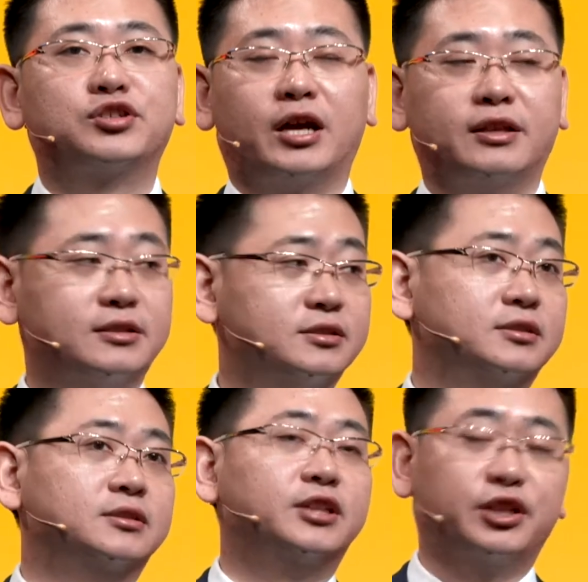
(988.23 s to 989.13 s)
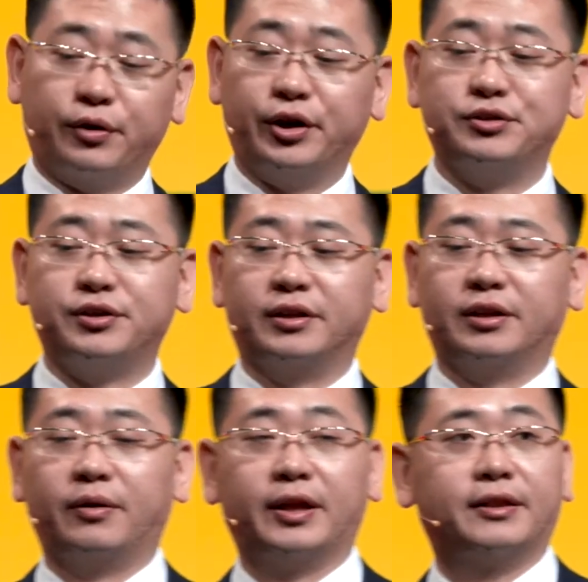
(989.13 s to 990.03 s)
Chinese
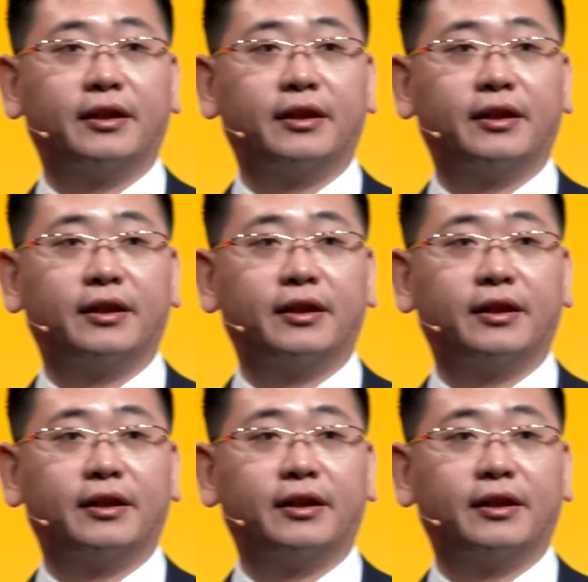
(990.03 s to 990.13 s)
situation right